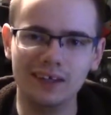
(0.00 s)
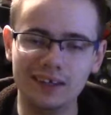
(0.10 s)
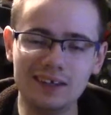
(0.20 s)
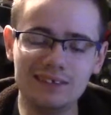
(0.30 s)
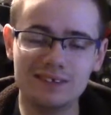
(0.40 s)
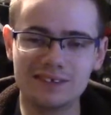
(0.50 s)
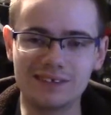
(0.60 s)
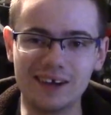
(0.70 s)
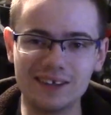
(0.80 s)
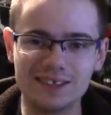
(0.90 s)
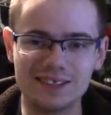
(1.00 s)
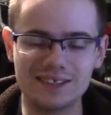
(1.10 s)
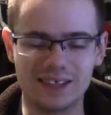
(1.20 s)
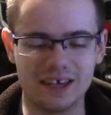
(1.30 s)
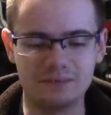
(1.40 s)
it does
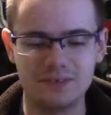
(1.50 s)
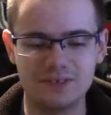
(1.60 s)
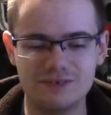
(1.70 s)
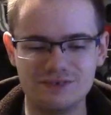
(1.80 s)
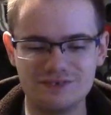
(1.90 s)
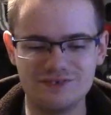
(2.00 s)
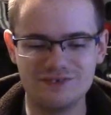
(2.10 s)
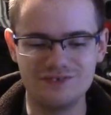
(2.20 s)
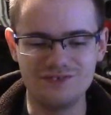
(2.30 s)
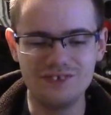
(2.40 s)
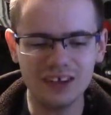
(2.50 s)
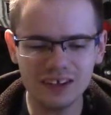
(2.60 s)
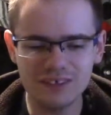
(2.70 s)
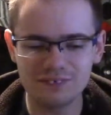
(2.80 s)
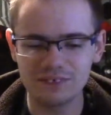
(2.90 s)
attempt to
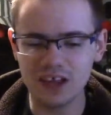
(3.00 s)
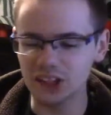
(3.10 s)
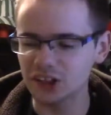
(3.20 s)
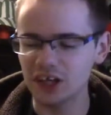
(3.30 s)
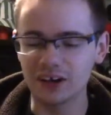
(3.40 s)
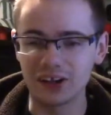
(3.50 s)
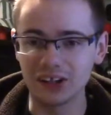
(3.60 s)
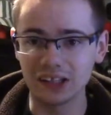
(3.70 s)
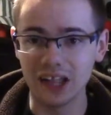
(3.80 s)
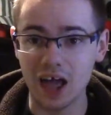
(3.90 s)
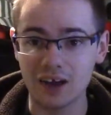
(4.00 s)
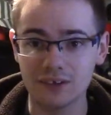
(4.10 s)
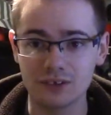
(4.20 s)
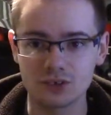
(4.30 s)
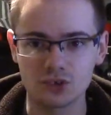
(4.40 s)
really flesh out a lot
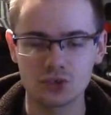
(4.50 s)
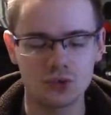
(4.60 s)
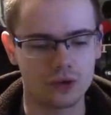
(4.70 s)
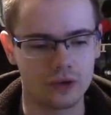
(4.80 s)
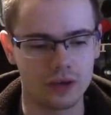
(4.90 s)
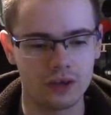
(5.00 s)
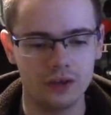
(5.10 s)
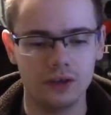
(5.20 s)
in a story.